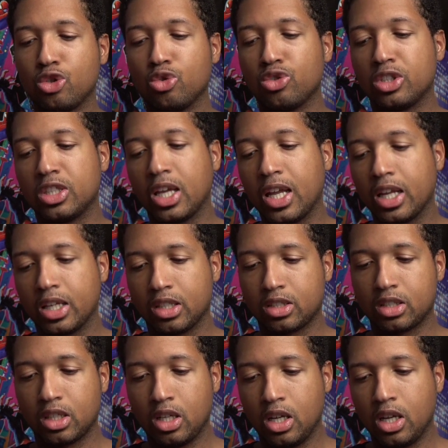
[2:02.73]
to
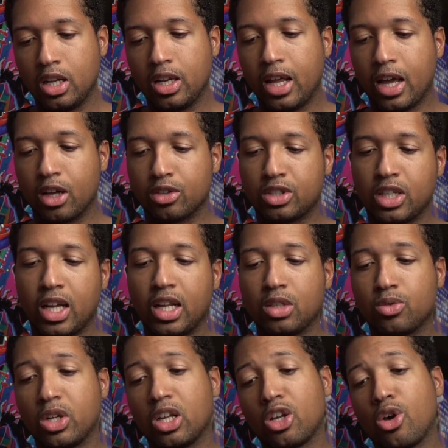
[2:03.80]
settings. Now
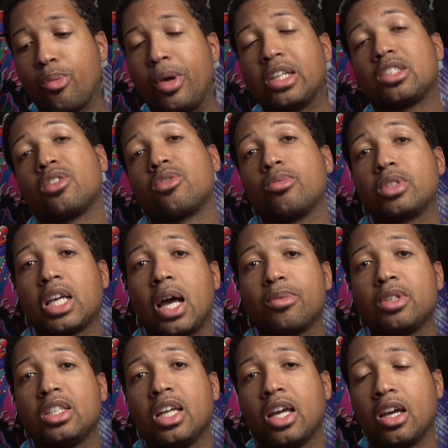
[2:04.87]
settings, we're gonna go basically from
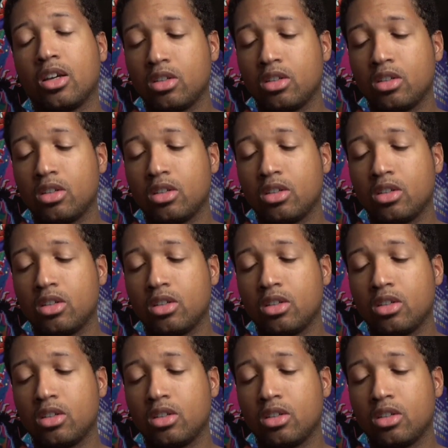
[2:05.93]
top